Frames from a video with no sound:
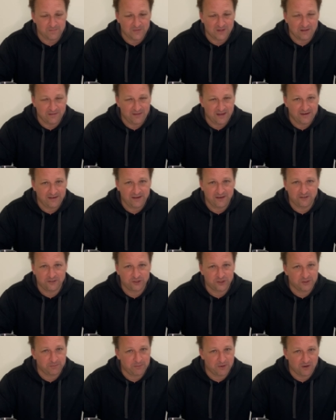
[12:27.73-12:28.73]
That
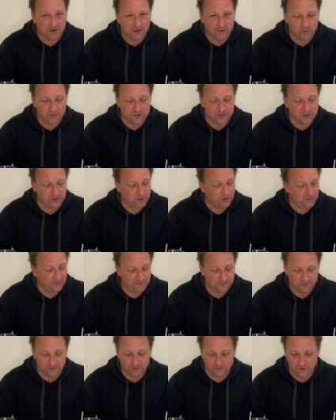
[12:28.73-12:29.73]
energy bar was no
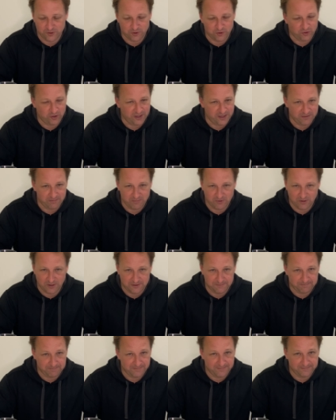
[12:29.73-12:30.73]
first strike bar.
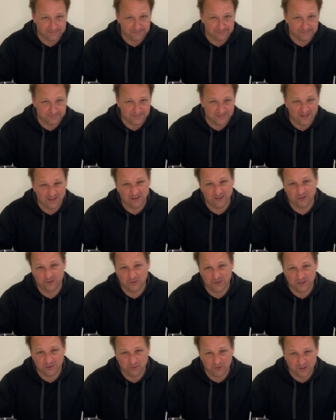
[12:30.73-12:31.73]
I don't know
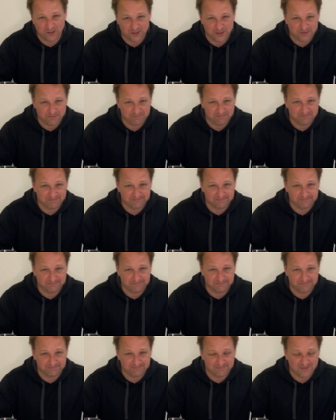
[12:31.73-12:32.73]
what it was.
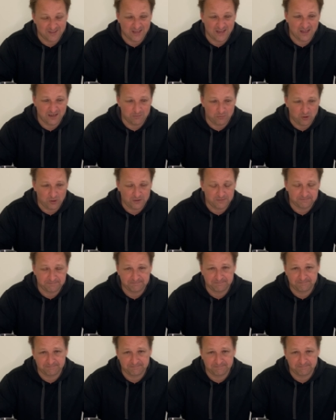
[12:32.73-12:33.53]
Edible.